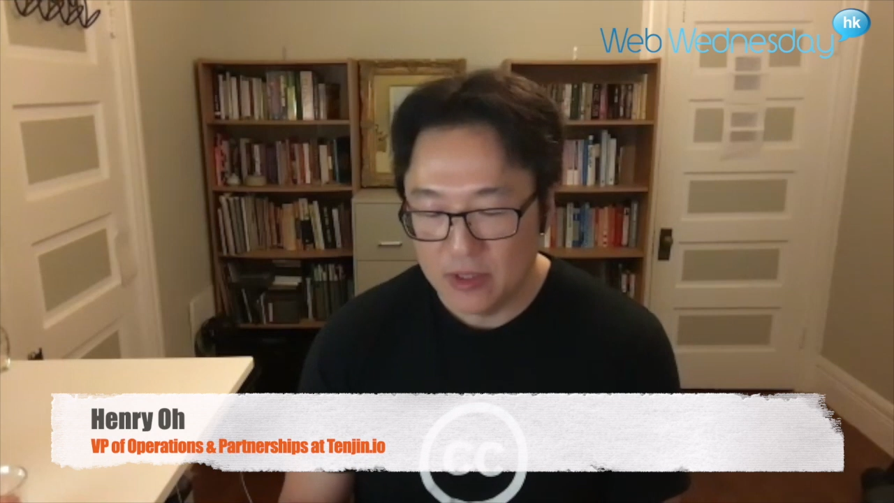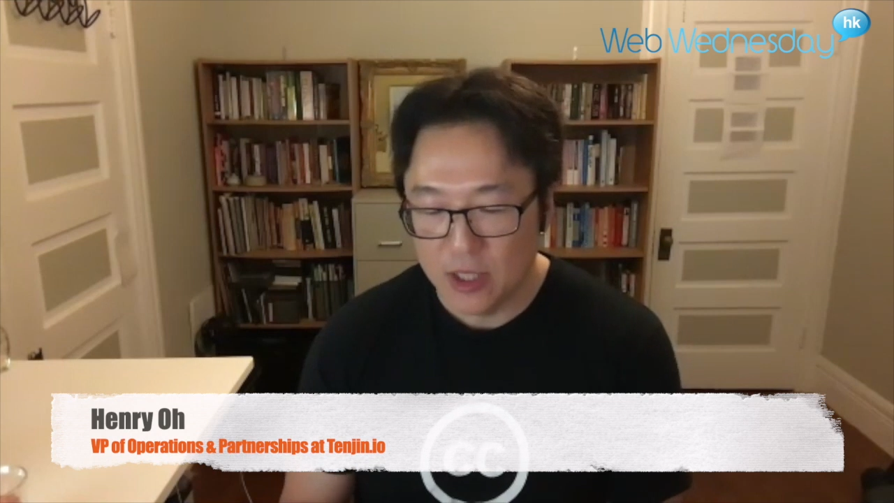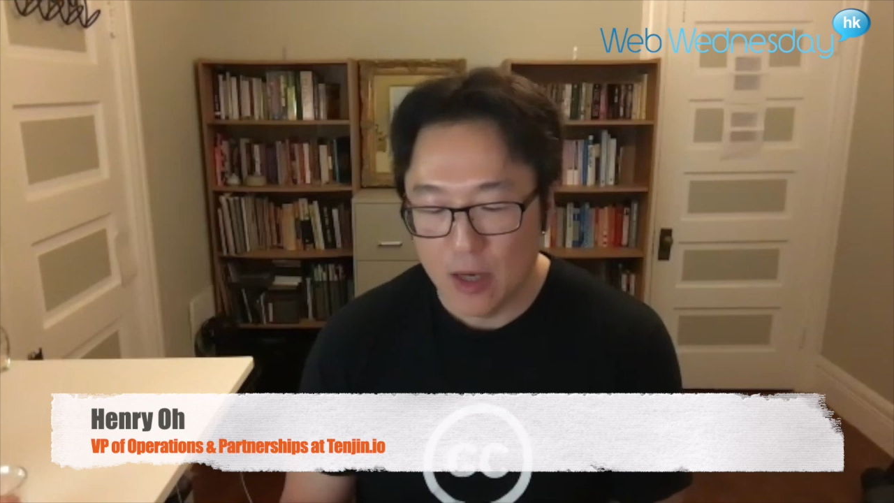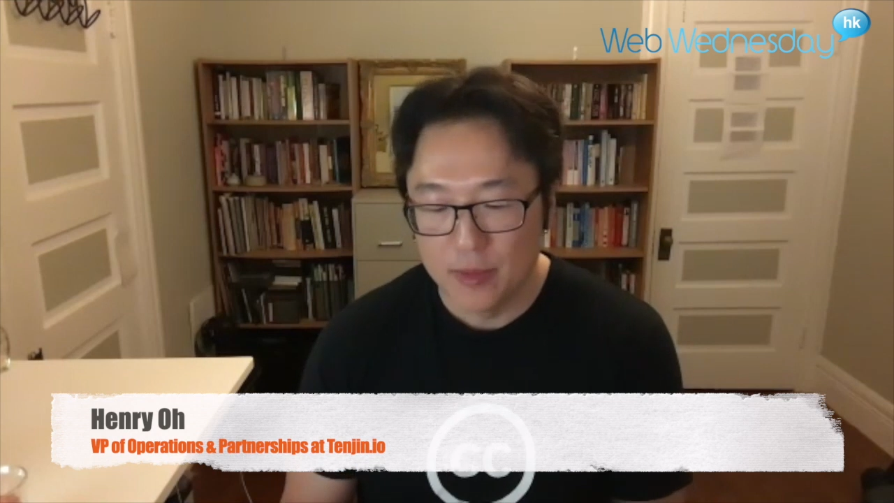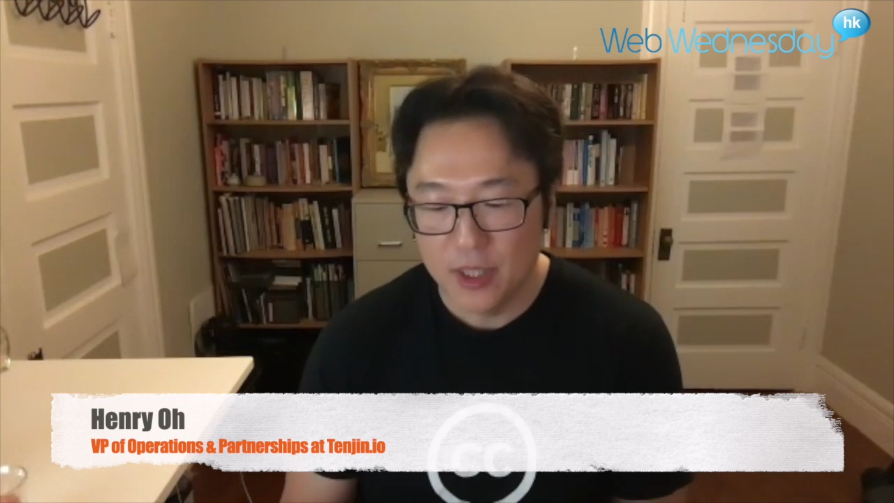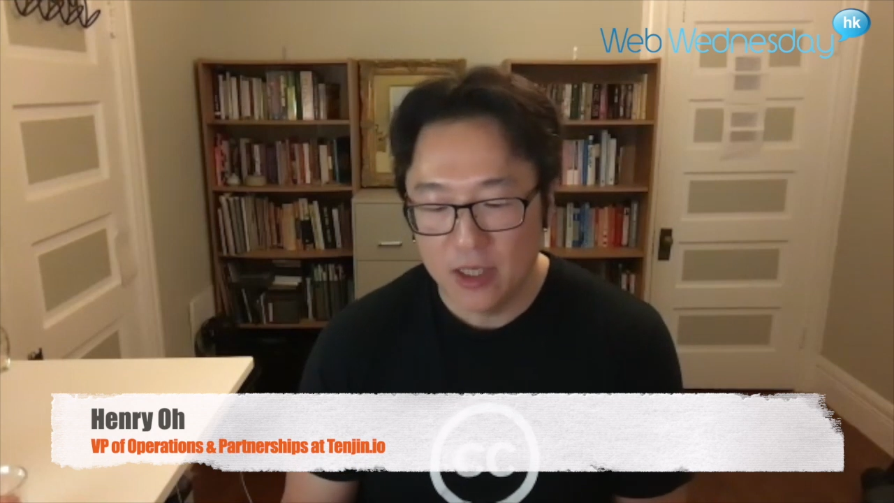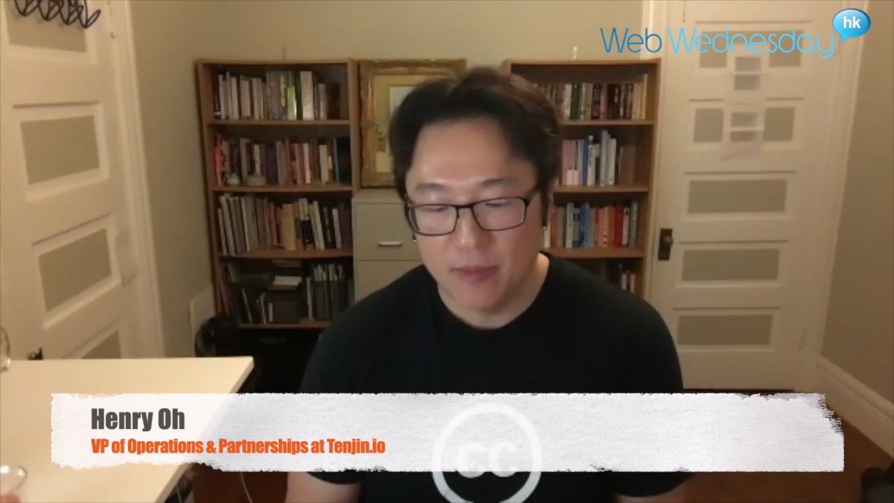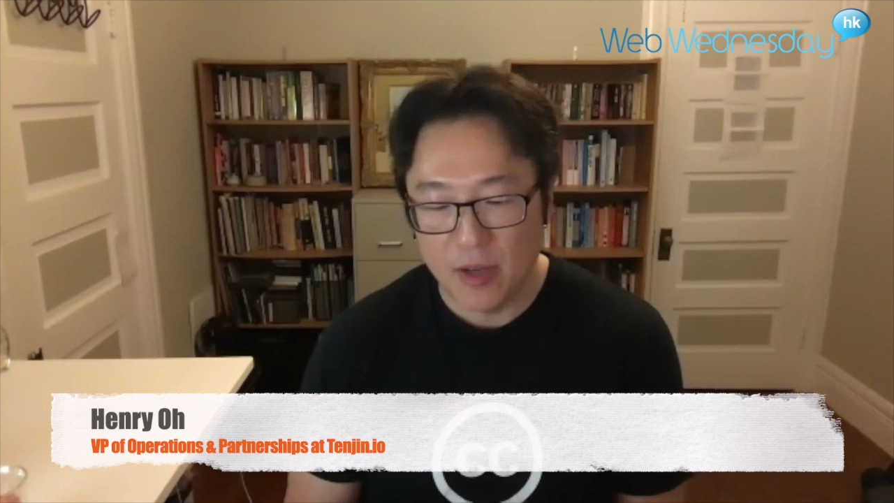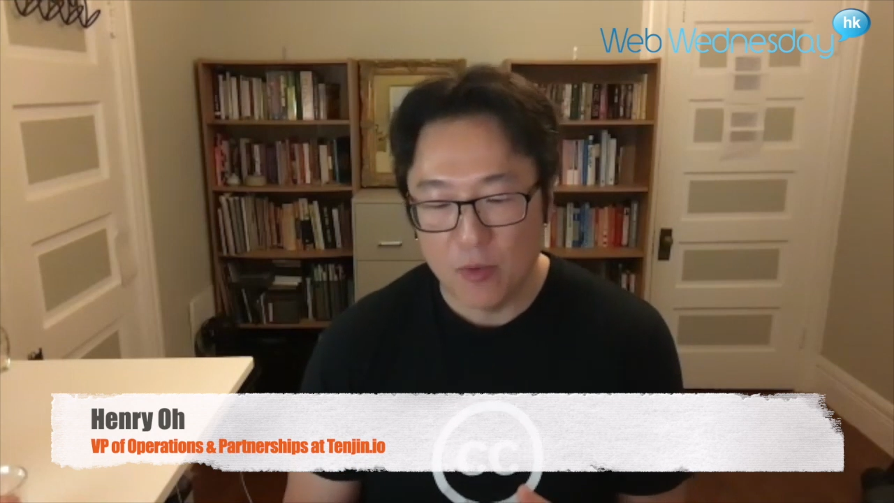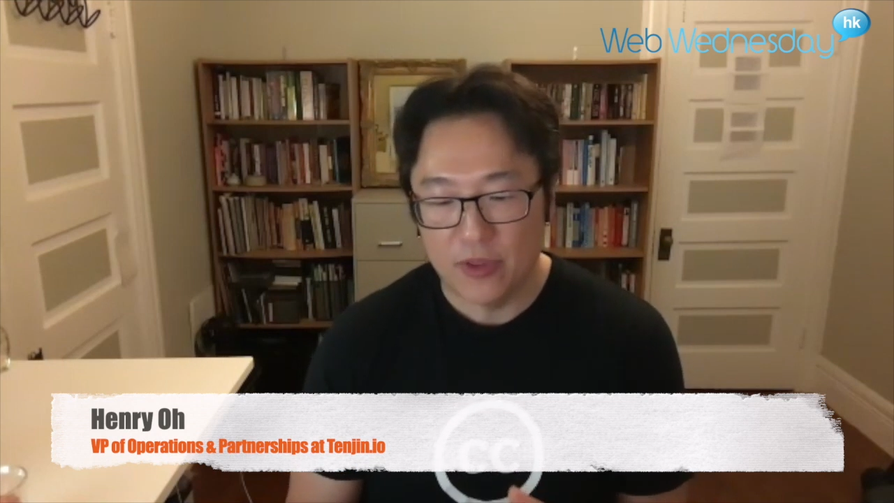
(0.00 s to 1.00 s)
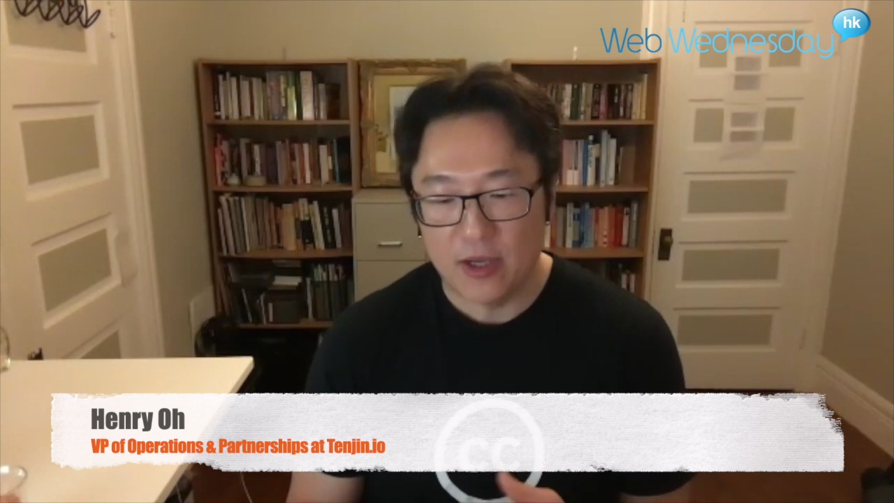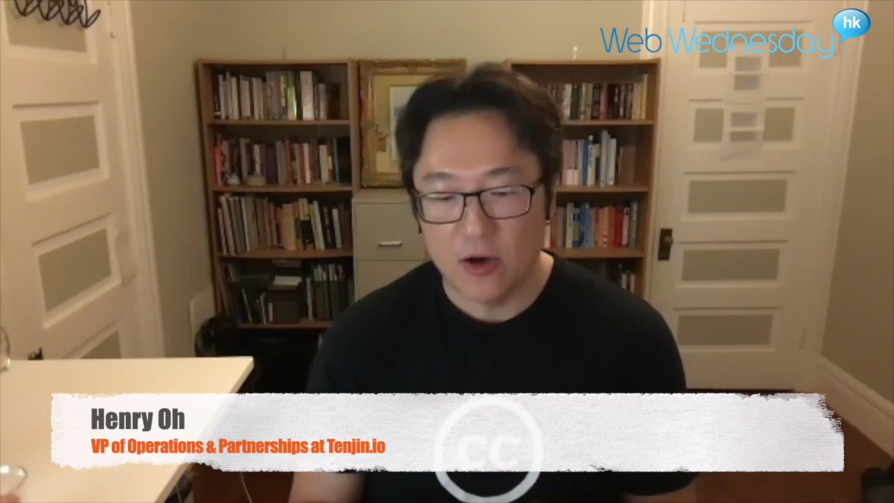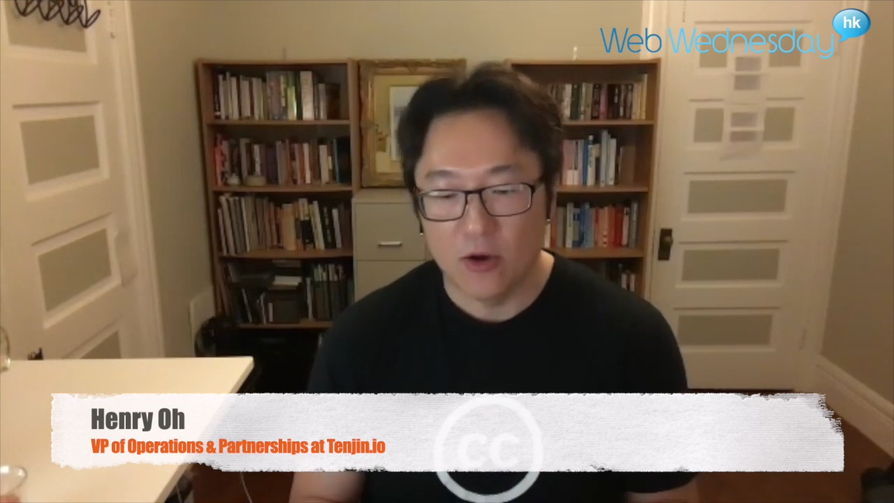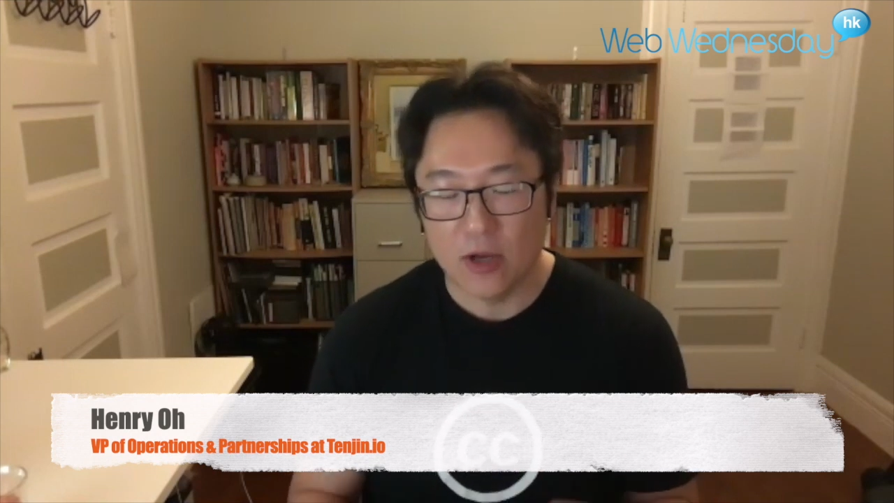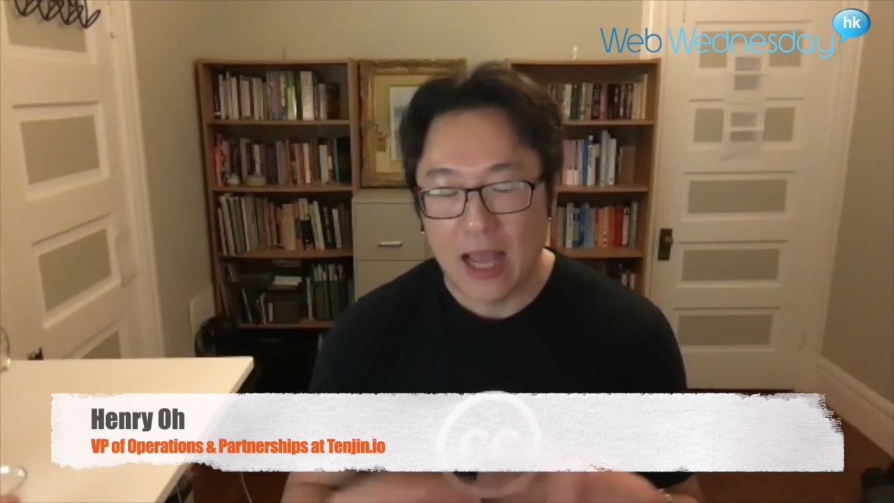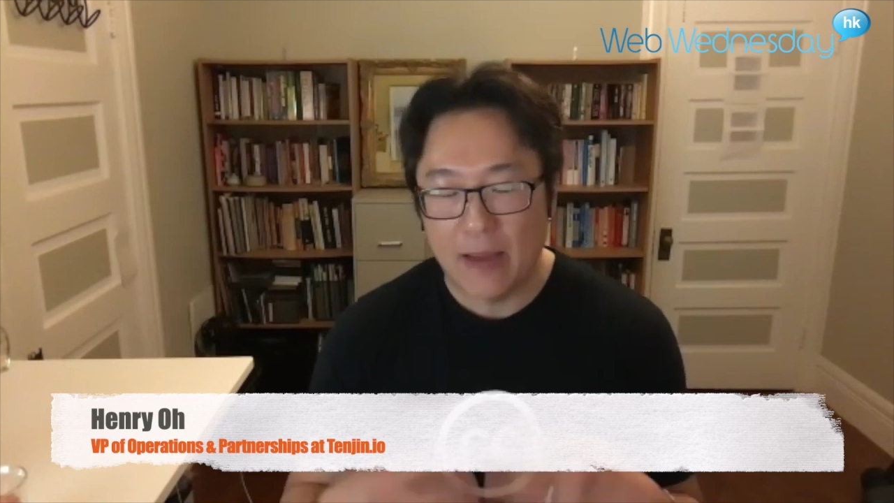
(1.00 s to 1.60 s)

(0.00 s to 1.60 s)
have been dominated by what they call